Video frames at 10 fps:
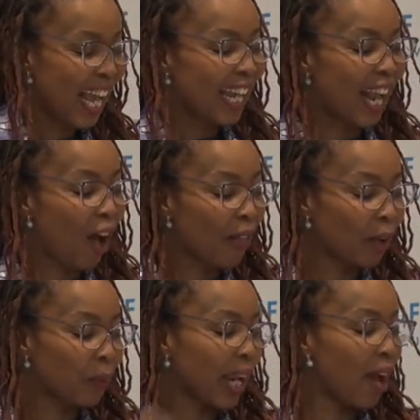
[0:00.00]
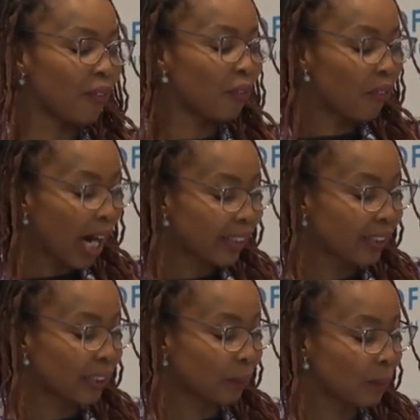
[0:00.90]
Now that we have
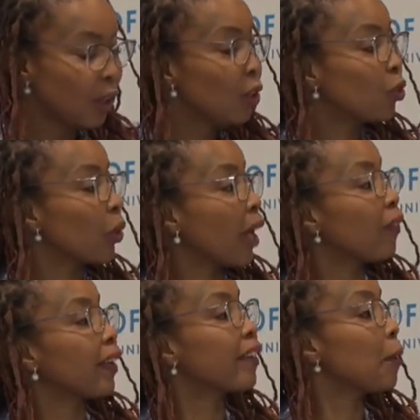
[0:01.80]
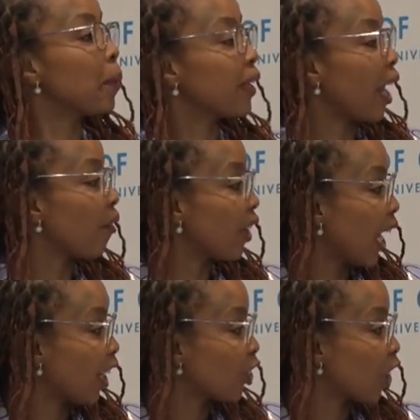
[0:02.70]
invited him to give the T.B. Davie
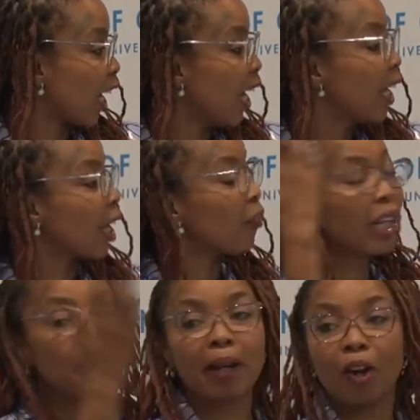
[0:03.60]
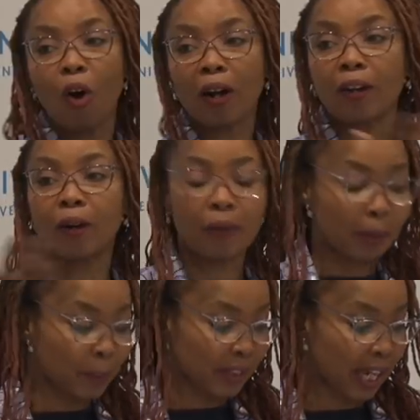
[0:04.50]
lecture, given him an honorary
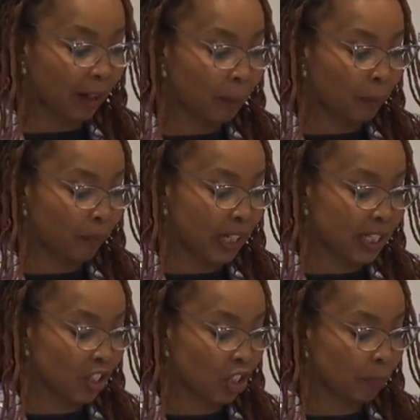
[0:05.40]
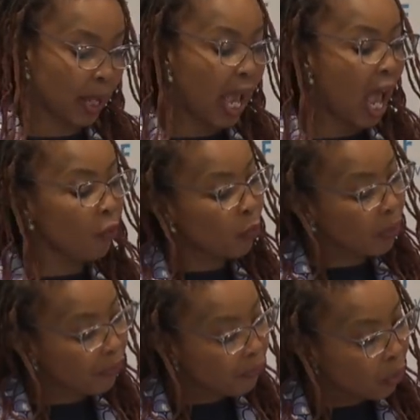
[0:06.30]
professorship, have we
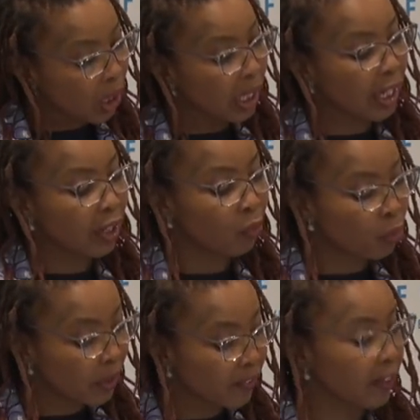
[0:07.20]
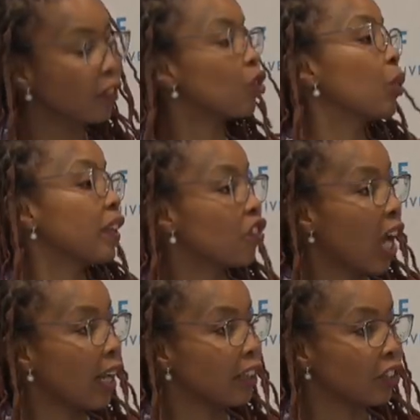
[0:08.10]
fully risen to his
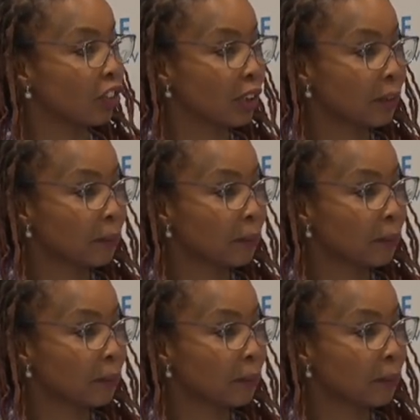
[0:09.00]
challenge?